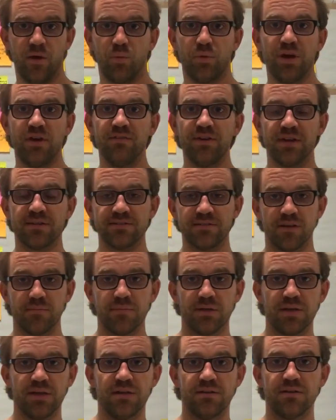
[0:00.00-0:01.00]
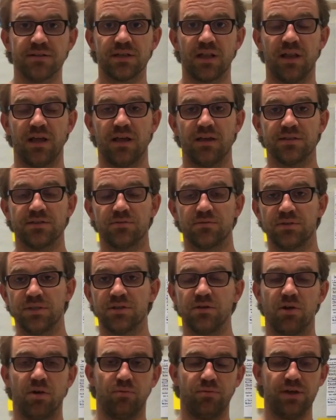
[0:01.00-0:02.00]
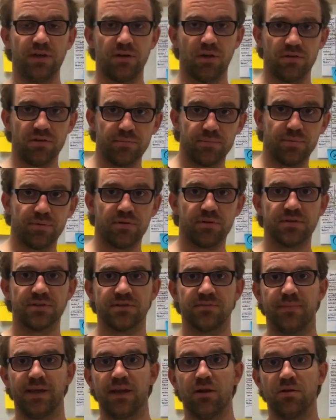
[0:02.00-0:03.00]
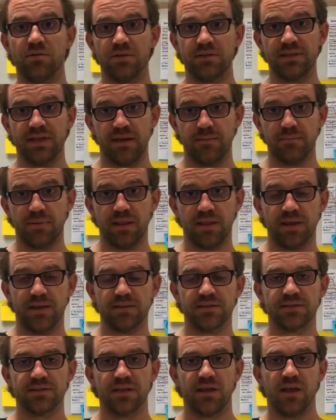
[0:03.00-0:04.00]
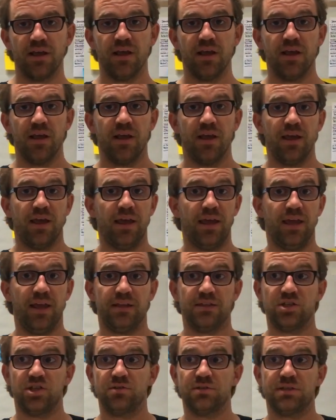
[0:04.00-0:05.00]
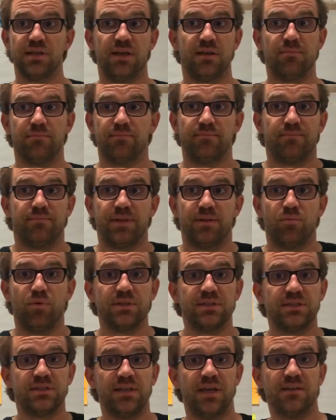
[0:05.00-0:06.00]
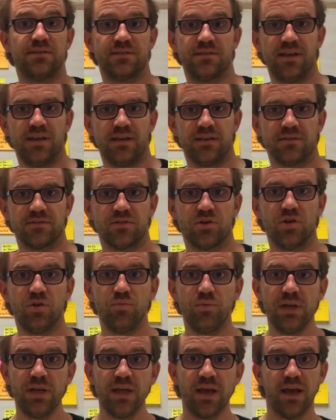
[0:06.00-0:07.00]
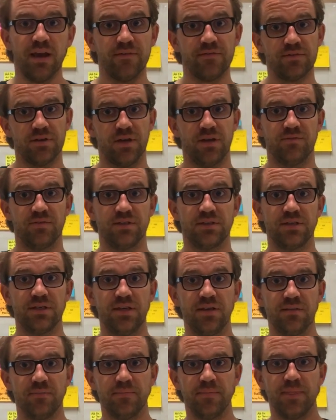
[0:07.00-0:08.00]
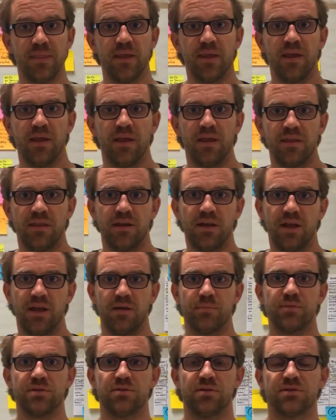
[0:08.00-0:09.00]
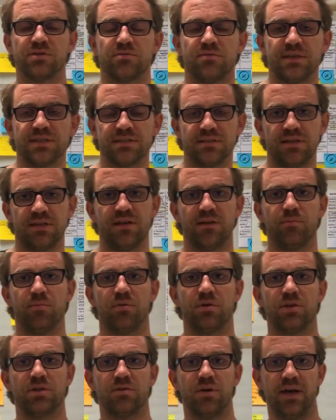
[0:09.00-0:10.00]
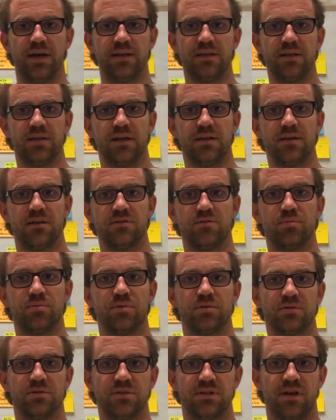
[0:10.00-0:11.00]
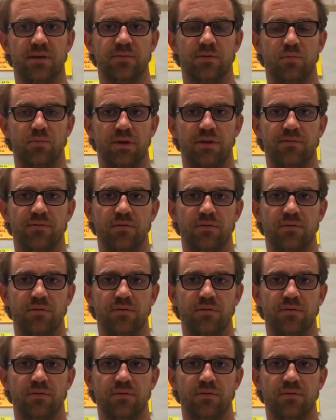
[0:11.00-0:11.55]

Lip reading: We even had somebody in this class who did read all the books, make all the templates, and she was like, but what's the next thing? So you really have to have a team that helps you as a resonating board to ideate and to prototype the way